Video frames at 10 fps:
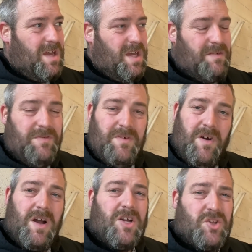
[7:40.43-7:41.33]
if
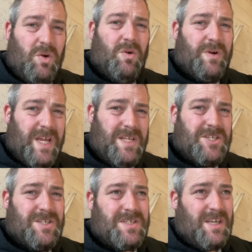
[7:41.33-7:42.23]
I could do all the
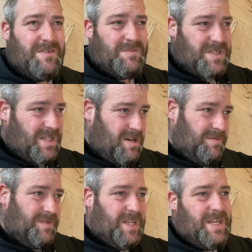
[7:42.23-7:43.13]
engine stuff myself
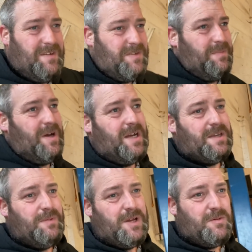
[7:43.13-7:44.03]
and didn't have to pay
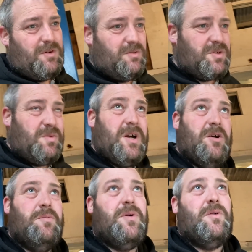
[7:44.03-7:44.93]
people to
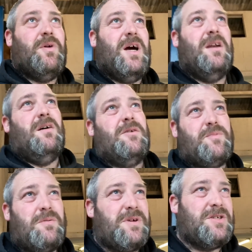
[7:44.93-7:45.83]
help and all that lot, I'd
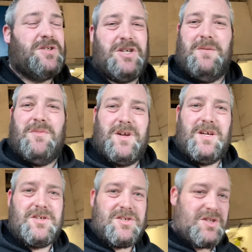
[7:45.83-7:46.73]
probably jump on it
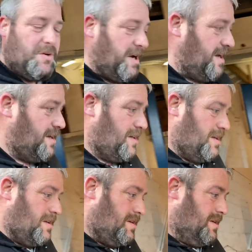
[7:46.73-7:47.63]
and just do it.
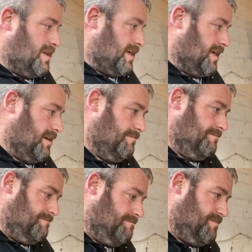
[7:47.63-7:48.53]
But
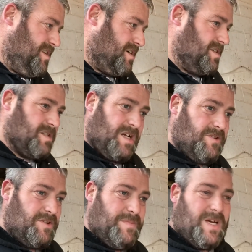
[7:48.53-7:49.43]
because I don't
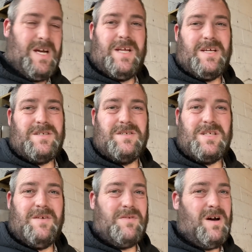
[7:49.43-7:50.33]
do mechanics and
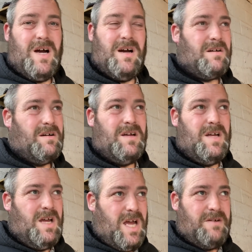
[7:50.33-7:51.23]
stuff like that, I've got
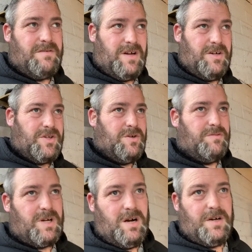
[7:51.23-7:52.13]
everything I do
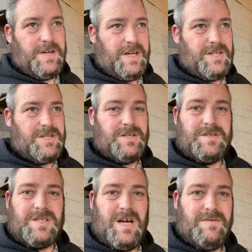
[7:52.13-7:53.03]
regarding engine and
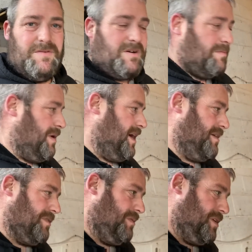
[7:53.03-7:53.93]
stuff, I've got to pay
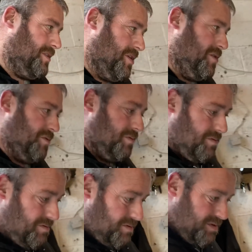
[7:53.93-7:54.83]
everyone to do.
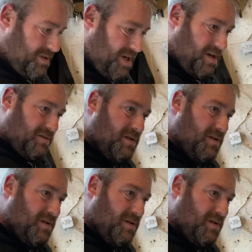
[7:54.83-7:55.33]
So,